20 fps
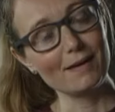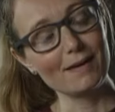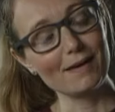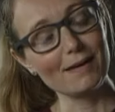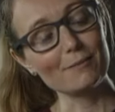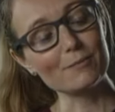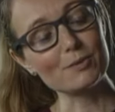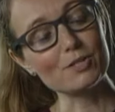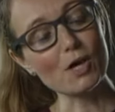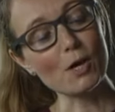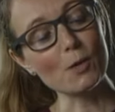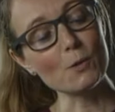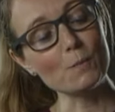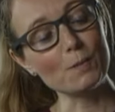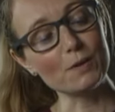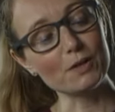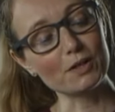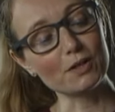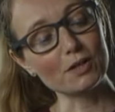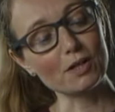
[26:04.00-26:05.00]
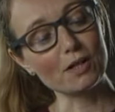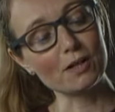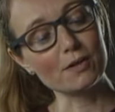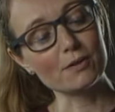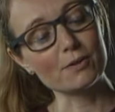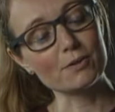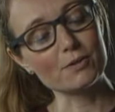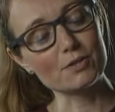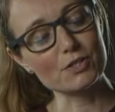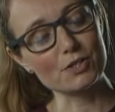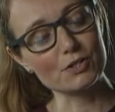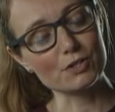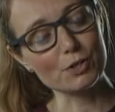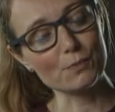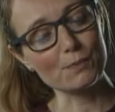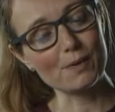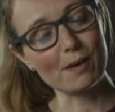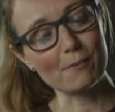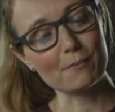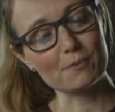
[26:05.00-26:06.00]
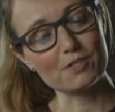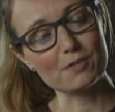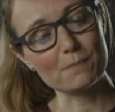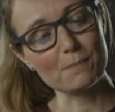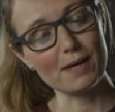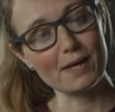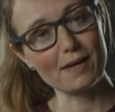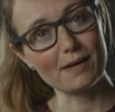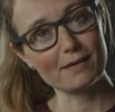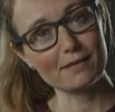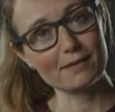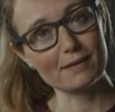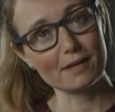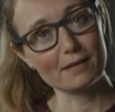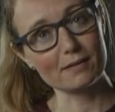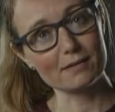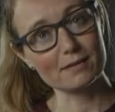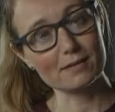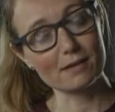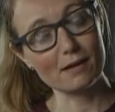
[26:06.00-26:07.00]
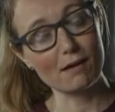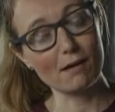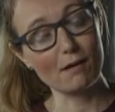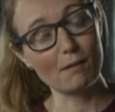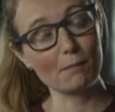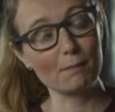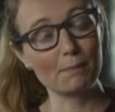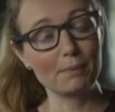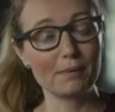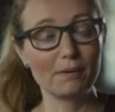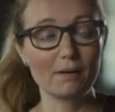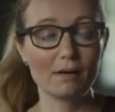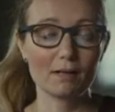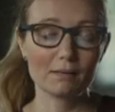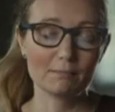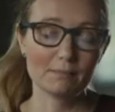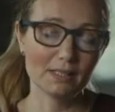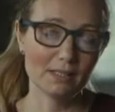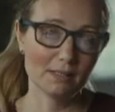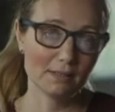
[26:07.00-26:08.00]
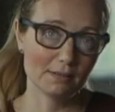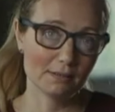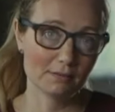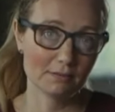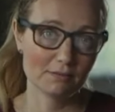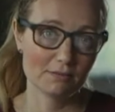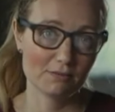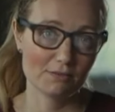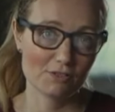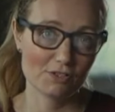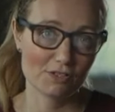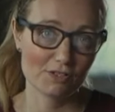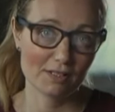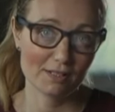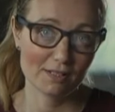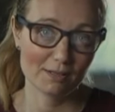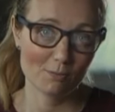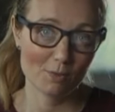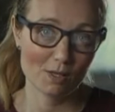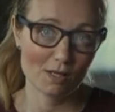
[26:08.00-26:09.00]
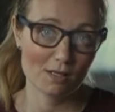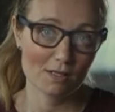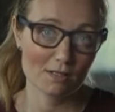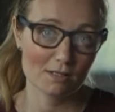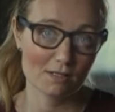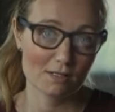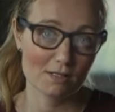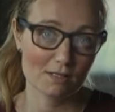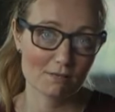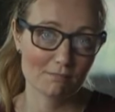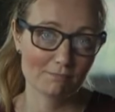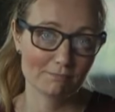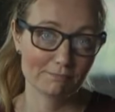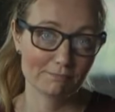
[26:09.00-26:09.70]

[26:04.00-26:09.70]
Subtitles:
it would open and close and you'd be able to pick things up. I mean, do you think it worked?